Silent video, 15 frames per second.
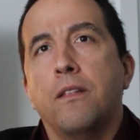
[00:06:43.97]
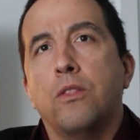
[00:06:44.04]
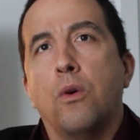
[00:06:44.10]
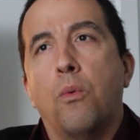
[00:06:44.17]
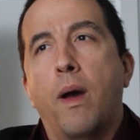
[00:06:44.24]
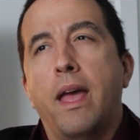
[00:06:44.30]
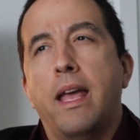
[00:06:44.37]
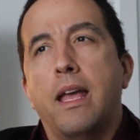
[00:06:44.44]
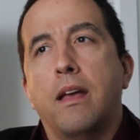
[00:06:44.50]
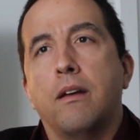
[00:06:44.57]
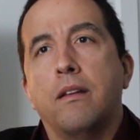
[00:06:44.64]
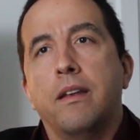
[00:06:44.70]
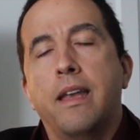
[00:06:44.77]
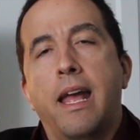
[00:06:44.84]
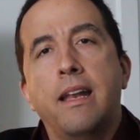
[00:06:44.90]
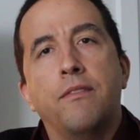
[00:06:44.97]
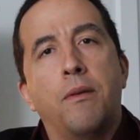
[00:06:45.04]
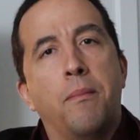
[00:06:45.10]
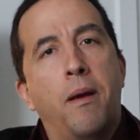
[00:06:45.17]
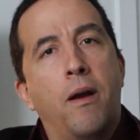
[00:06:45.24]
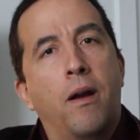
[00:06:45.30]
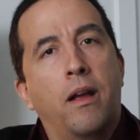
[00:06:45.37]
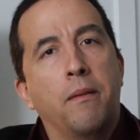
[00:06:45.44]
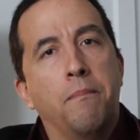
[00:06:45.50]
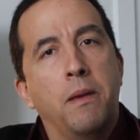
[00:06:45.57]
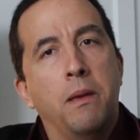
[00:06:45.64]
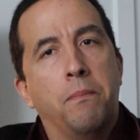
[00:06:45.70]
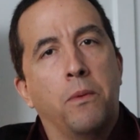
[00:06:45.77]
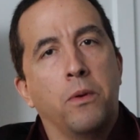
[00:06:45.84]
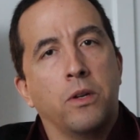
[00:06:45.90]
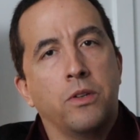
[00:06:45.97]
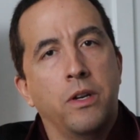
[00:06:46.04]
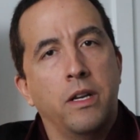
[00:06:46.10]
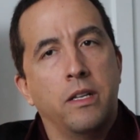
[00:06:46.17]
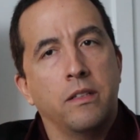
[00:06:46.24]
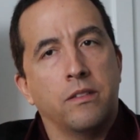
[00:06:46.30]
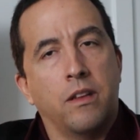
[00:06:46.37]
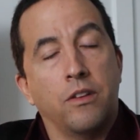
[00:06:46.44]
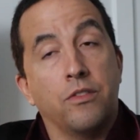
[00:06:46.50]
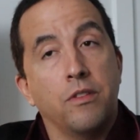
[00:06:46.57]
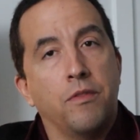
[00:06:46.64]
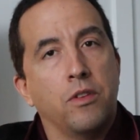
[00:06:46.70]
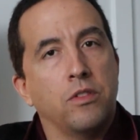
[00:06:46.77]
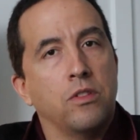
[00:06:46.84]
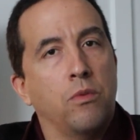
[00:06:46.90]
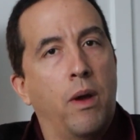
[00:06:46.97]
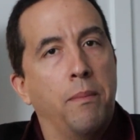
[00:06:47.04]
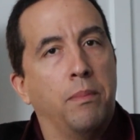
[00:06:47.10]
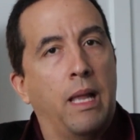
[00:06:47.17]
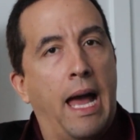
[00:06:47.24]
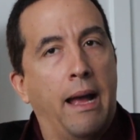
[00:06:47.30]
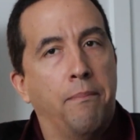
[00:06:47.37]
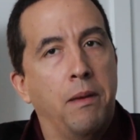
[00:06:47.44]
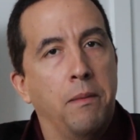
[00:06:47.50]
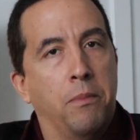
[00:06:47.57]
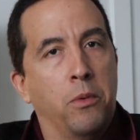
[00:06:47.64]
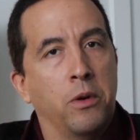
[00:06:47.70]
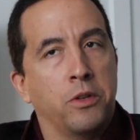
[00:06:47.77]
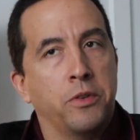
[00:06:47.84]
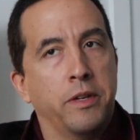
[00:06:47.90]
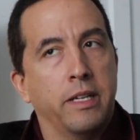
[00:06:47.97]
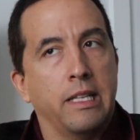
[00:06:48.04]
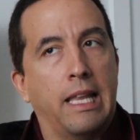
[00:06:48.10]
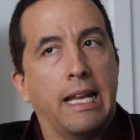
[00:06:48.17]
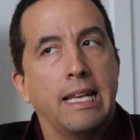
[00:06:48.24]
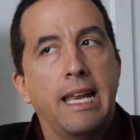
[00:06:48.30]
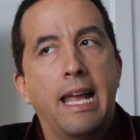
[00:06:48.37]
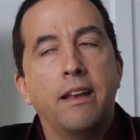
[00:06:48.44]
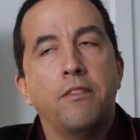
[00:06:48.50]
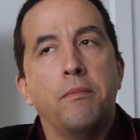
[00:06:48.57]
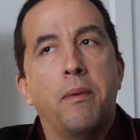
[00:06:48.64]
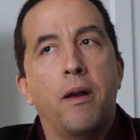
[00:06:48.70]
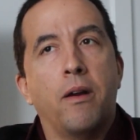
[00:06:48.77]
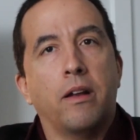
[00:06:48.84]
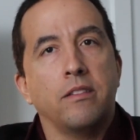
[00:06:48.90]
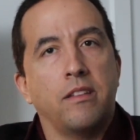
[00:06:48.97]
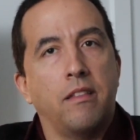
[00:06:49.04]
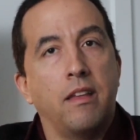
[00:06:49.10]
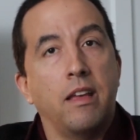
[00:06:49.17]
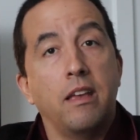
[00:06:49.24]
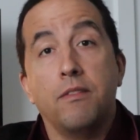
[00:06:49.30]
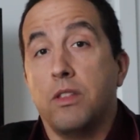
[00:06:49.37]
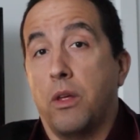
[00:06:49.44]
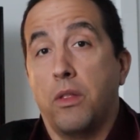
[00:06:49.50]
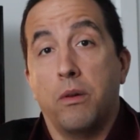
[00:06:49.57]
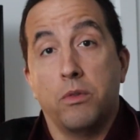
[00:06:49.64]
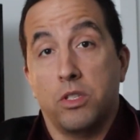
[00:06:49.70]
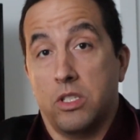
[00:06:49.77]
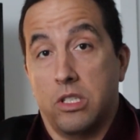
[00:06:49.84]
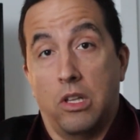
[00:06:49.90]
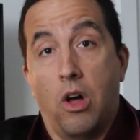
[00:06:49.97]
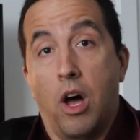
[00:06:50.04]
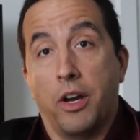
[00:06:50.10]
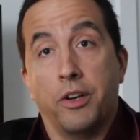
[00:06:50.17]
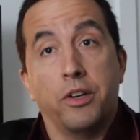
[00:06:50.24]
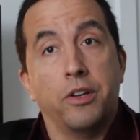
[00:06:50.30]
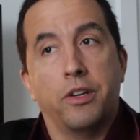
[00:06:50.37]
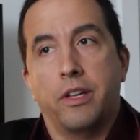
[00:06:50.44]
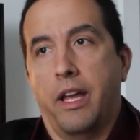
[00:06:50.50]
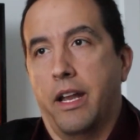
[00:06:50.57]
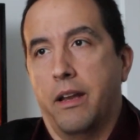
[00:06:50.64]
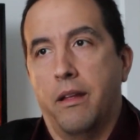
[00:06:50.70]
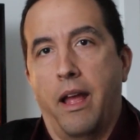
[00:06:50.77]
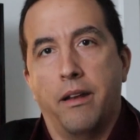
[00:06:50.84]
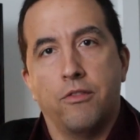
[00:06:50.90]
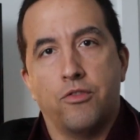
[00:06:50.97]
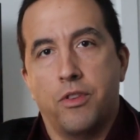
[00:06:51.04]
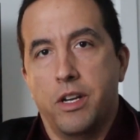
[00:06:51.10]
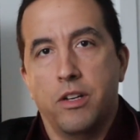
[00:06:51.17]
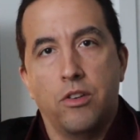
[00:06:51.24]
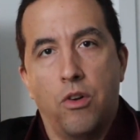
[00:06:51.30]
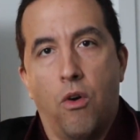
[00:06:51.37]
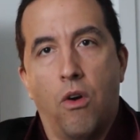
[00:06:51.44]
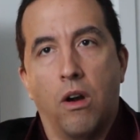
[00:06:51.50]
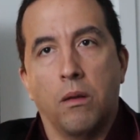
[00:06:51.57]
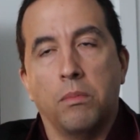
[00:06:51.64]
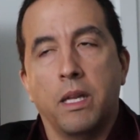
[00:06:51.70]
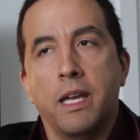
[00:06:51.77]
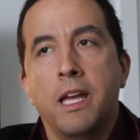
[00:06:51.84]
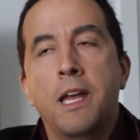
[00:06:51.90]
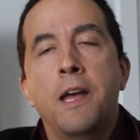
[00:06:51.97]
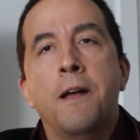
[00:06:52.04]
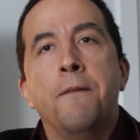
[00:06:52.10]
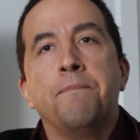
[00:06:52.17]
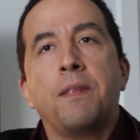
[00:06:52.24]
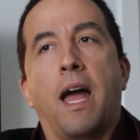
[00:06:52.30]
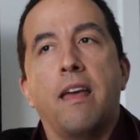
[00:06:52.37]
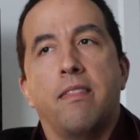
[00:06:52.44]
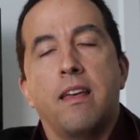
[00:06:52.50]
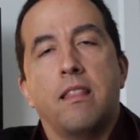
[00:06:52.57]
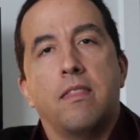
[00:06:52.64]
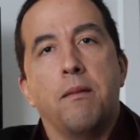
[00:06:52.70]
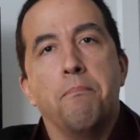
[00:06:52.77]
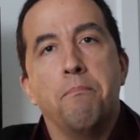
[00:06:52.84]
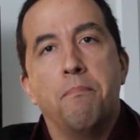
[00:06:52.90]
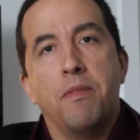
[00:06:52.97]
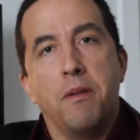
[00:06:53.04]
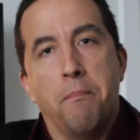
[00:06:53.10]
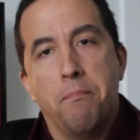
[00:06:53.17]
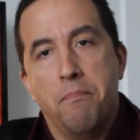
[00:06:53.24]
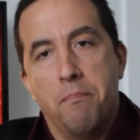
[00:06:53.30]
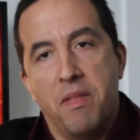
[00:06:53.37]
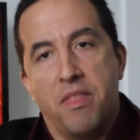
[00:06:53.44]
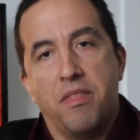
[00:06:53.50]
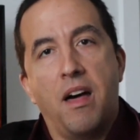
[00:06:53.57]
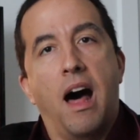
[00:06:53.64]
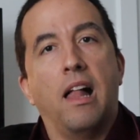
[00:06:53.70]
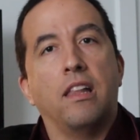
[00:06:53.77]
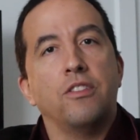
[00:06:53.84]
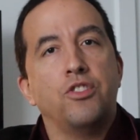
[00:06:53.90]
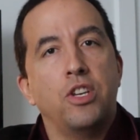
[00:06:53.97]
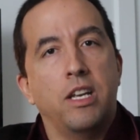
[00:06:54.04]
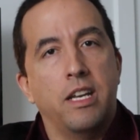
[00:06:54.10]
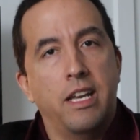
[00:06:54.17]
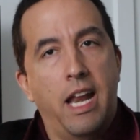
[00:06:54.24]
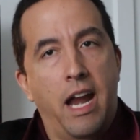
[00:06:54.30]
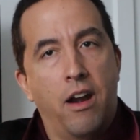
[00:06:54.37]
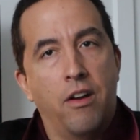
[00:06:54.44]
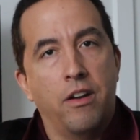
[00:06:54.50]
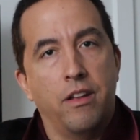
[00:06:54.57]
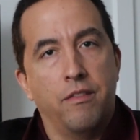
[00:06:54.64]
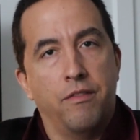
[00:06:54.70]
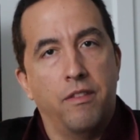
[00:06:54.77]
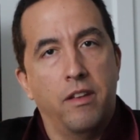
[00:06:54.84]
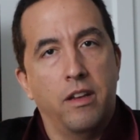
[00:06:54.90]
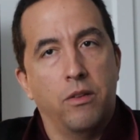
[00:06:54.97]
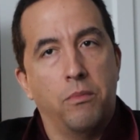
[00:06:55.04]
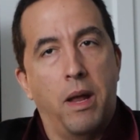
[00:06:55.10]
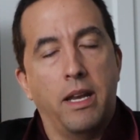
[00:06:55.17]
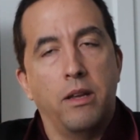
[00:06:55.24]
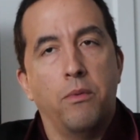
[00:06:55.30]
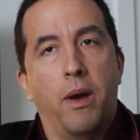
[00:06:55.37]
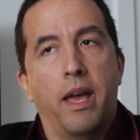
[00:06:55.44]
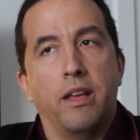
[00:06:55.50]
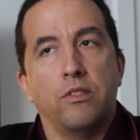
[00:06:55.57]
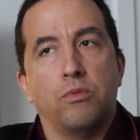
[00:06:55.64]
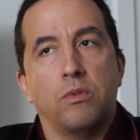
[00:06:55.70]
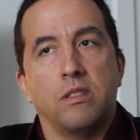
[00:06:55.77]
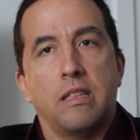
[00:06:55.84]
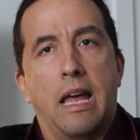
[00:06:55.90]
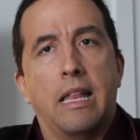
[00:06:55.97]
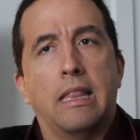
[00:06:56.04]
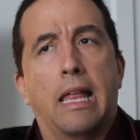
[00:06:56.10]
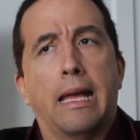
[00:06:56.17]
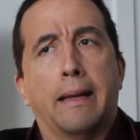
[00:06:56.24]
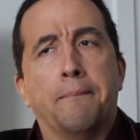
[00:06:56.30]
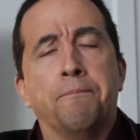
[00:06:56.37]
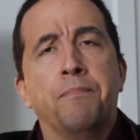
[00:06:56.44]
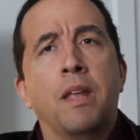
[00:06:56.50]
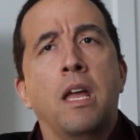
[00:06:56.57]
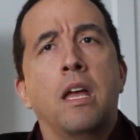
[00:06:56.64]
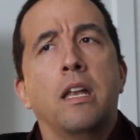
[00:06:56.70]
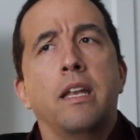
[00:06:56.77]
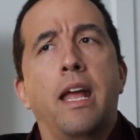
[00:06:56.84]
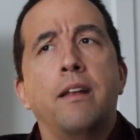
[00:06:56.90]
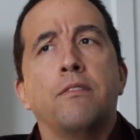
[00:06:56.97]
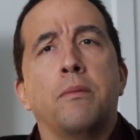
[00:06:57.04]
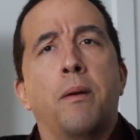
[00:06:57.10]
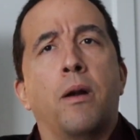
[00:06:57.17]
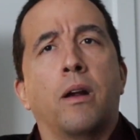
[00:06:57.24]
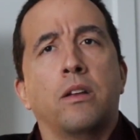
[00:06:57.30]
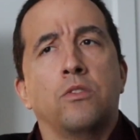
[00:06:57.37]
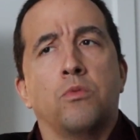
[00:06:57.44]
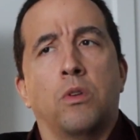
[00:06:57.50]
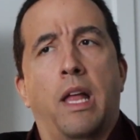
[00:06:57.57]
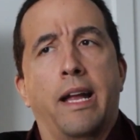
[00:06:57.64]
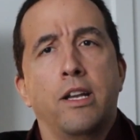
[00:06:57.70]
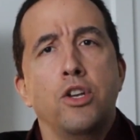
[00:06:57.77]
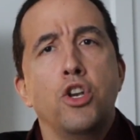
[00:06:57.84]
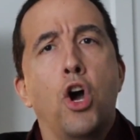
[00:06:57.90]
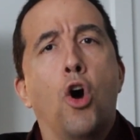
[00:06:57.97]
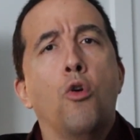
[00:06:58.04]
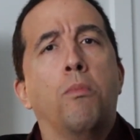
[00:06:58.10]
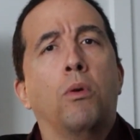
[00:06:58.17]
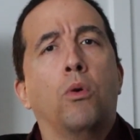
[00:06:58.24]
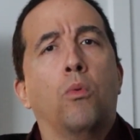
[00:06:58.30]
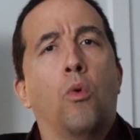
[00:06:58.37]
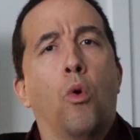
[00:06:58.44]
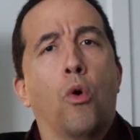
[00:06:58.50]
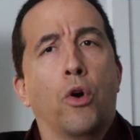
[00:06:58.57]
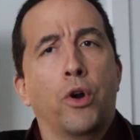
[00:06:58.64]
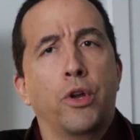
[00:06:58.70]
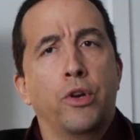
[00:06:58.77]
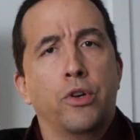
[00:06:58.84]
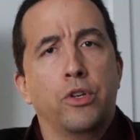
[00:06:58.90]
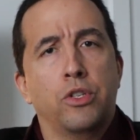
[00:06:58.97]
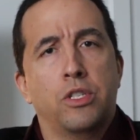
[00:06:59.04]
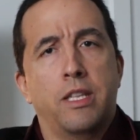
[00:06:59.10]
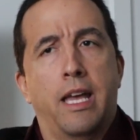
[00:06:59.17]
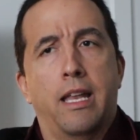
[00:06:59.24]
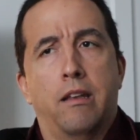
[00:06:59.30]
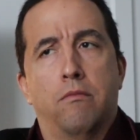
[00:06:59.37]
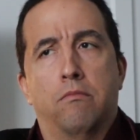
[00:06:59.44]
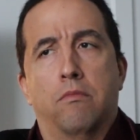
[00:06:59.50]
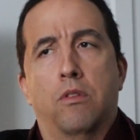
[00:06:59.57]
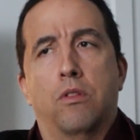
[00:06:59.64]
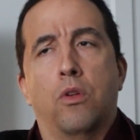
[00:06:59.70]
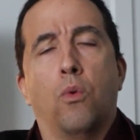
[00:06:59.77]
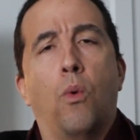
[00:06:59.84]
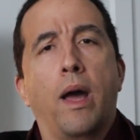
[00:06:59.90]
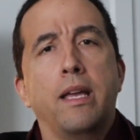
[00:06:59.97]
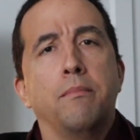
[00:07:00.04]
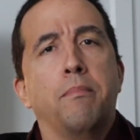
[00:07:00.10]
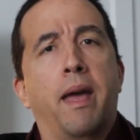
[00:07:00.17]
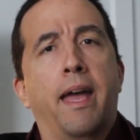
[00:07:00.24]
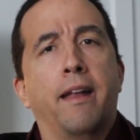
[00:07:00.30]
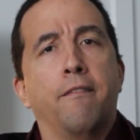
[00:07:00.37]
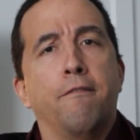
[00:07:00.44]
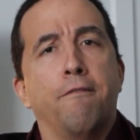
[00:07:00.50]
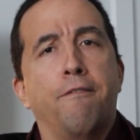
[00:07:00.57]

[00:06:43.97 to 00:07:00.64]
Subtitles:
the way Native American people were treated in this country versus the way black people were treated. Like Native Americans, I think even though they were slaughtered and treated horribly, I think the mythology and narrative in many ways was that like Native Americans were like noble warriors that the white man